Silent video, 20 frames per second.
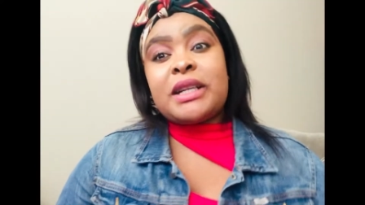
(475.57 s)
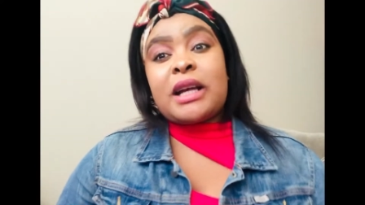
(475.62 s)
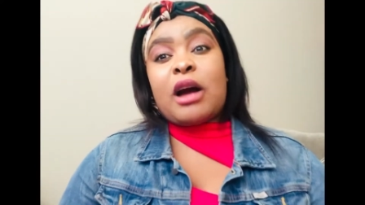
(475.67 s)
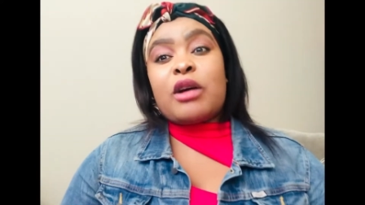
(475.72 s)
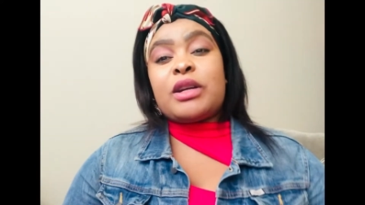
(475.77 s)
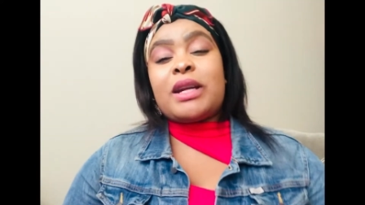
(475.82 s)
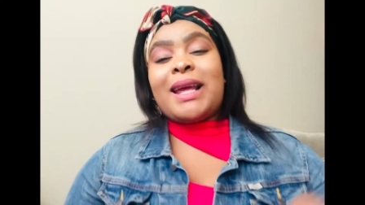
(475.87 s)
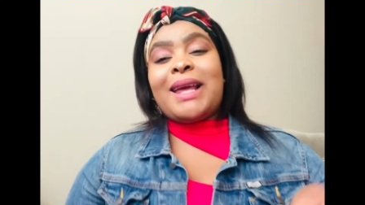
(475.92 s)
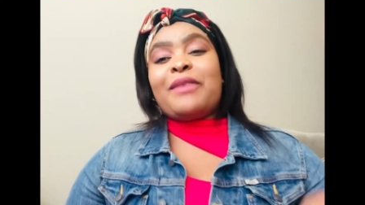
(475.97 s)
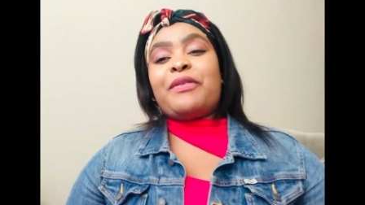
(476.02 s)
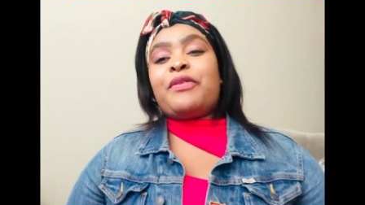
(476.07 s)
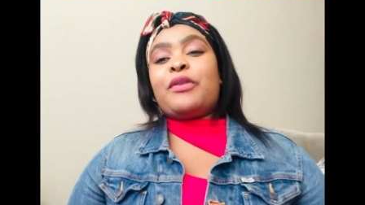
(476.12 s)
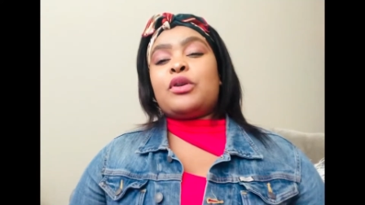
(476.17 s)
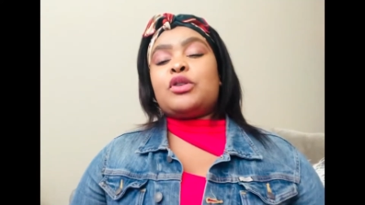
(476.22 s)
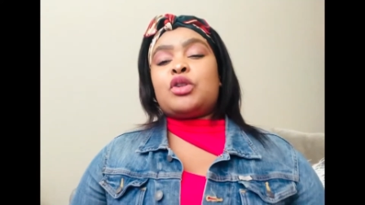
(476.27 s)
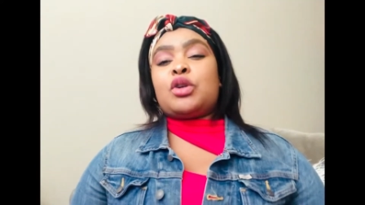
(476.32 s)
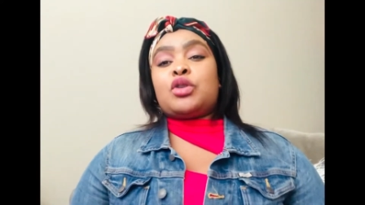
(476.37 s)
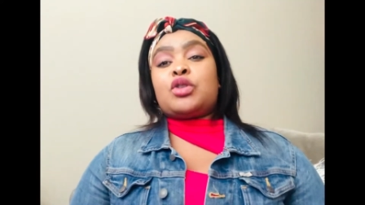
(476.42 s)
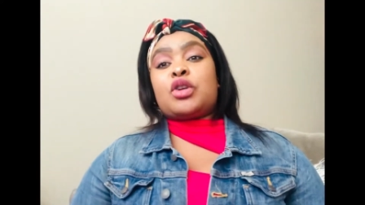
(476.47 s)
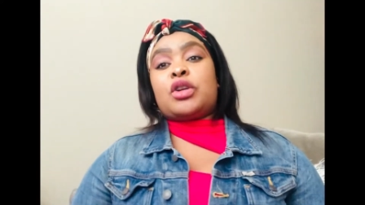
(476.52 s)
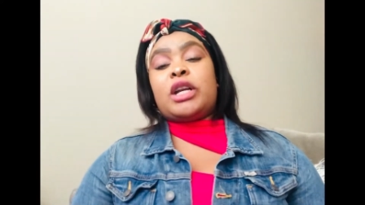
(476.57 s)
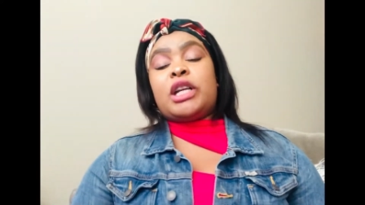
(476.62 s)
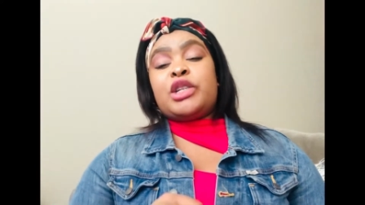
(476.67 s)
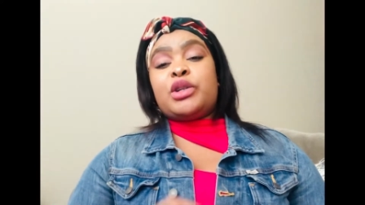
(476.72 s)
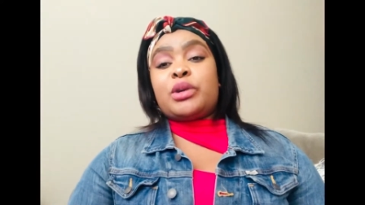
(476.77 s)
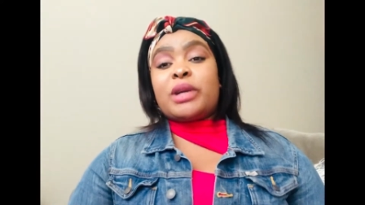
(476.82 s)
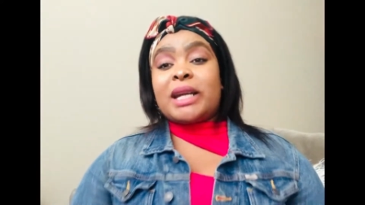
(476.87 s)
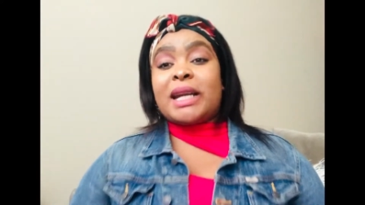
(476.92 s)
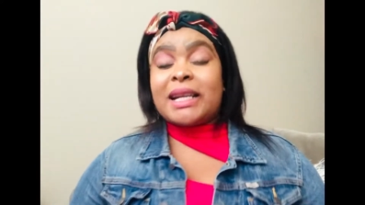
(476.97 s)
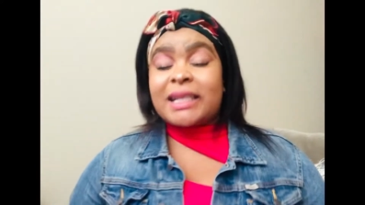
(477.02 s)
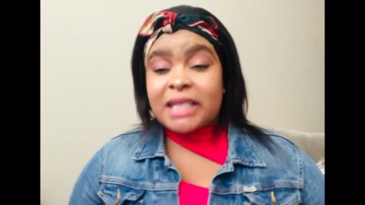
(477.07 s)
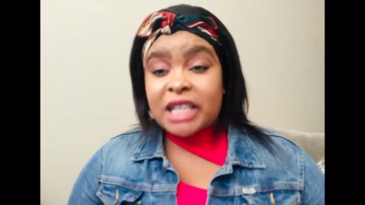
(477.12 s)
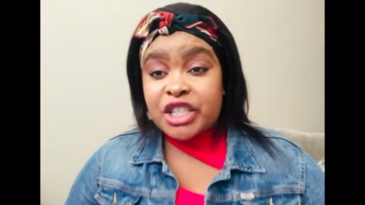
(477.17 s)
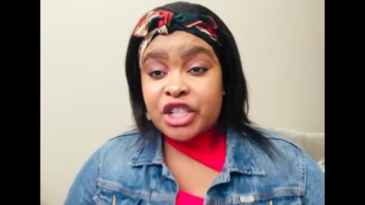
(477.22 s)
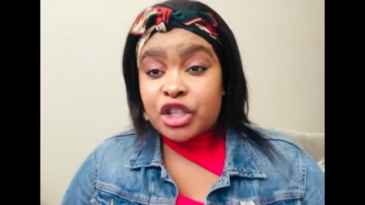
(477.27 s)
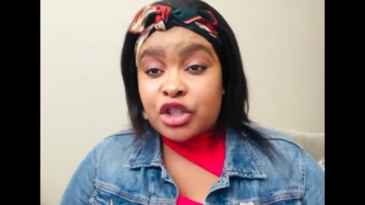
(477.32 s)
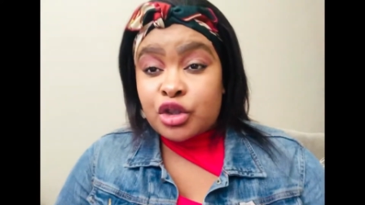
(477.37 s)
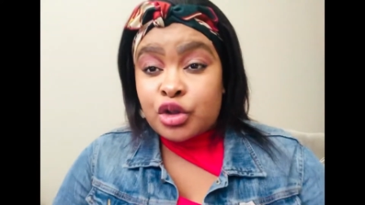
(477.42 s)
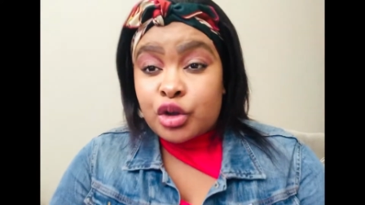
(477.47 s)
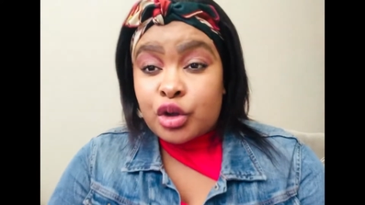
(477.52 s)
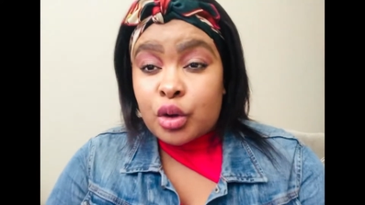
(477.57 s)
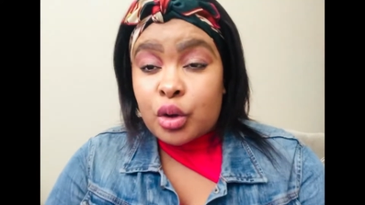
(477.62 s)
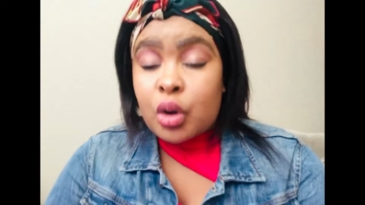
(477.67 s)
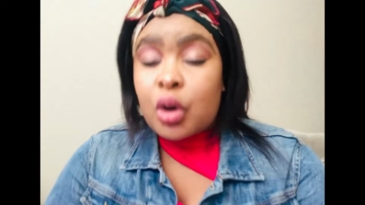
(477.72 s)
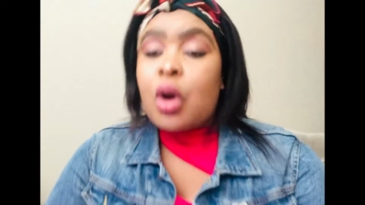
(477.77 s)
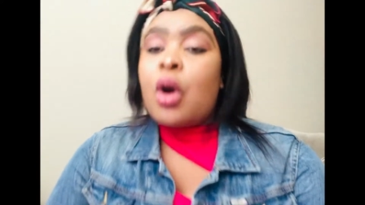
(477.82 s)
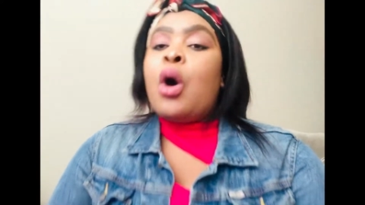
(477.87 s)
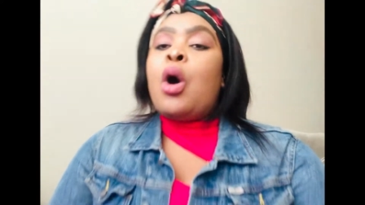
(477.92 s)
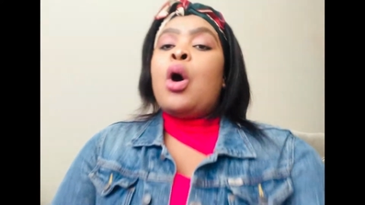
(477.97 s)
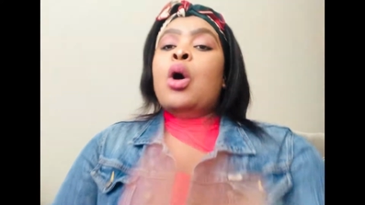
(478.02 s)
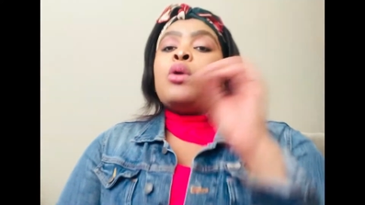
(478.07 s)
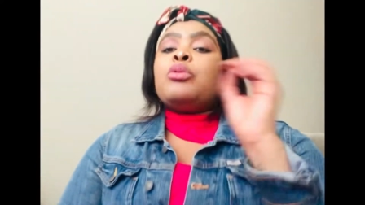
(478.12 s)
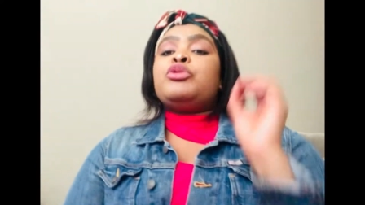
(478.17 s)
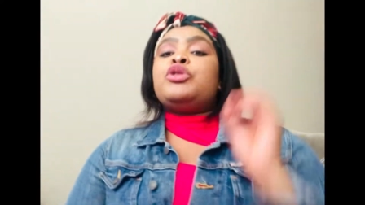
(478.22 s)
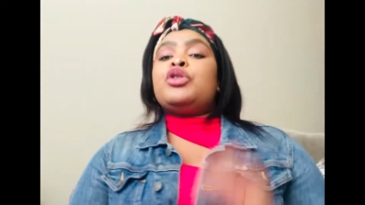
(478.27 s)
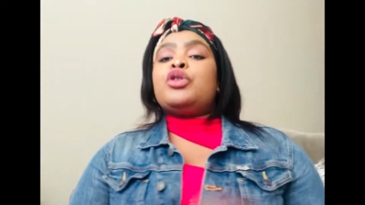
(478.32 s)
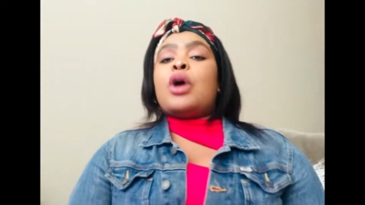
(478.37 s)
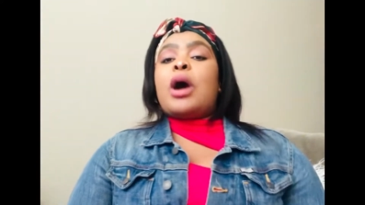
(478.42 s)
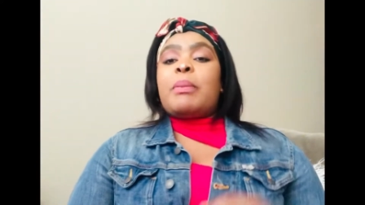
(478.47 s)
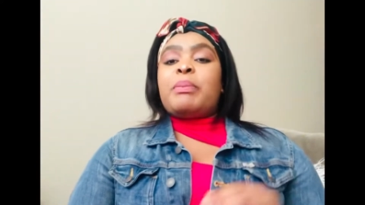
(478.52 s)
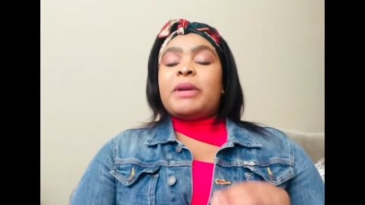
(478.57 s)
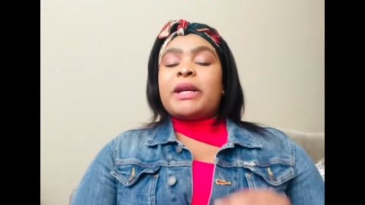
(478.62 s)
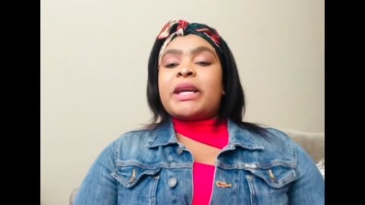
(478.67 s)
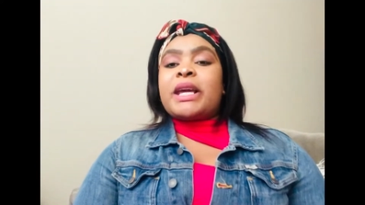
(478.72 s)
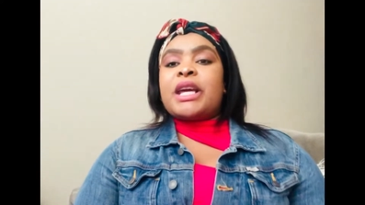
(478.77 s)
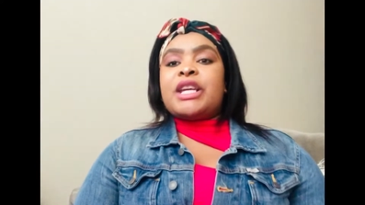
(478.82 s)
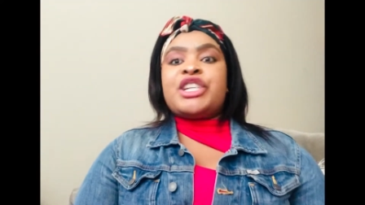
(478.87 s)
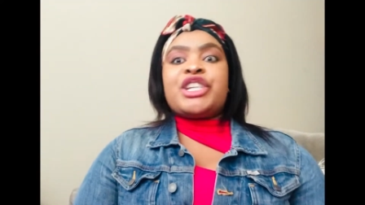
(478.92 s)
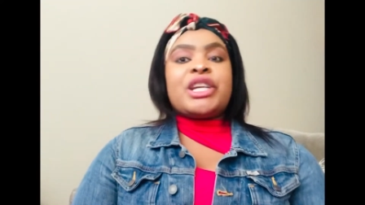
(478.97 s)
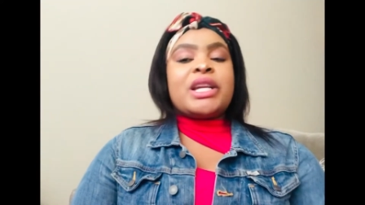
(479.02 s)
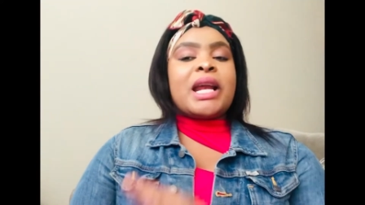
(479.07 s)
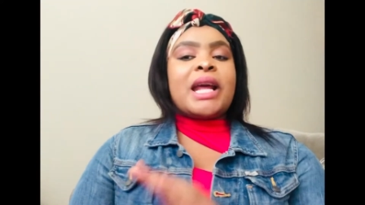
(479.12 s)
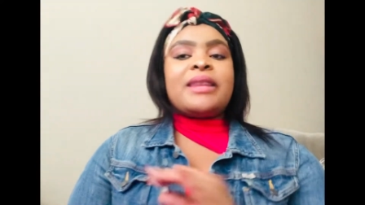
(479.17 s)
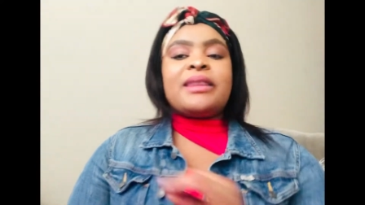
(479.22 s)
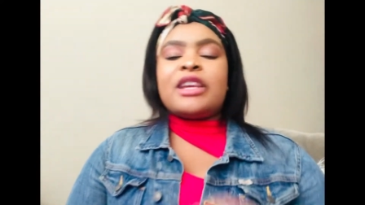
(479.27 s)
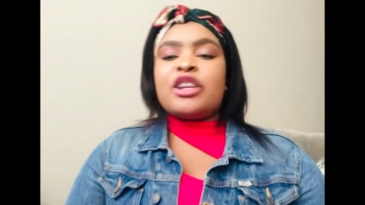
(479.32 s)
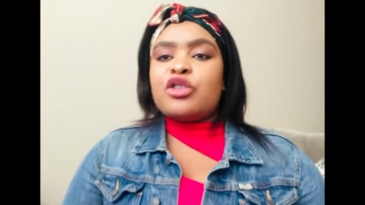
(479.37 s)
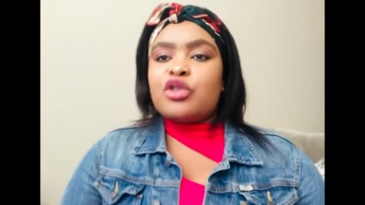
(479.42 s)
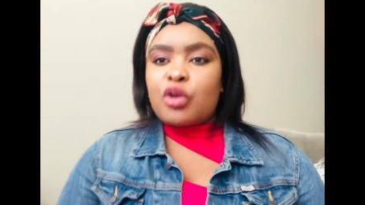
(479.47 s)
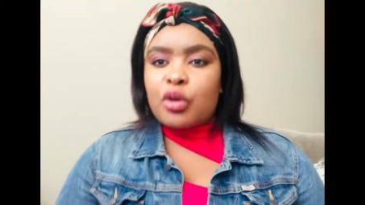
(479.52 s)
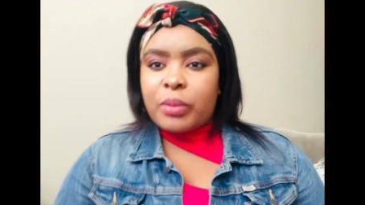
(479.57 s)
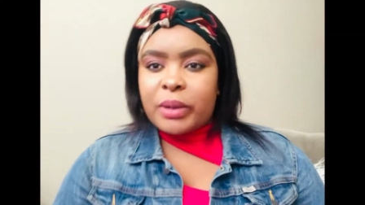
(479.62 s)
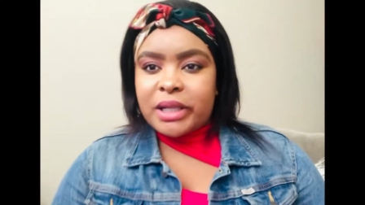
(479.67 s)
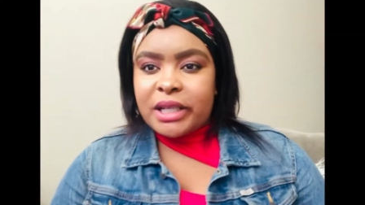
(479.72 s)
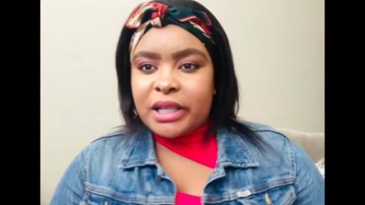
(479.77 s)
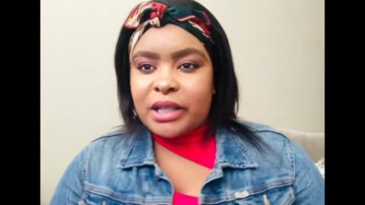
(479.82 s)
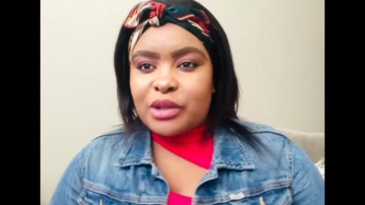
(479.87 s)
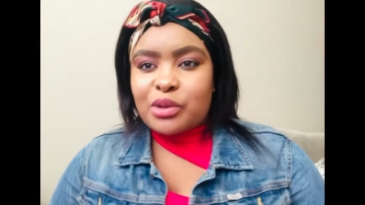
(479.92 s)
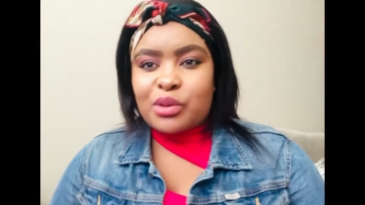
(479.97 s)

out a photo so that you can attach it to your application, and then nobody is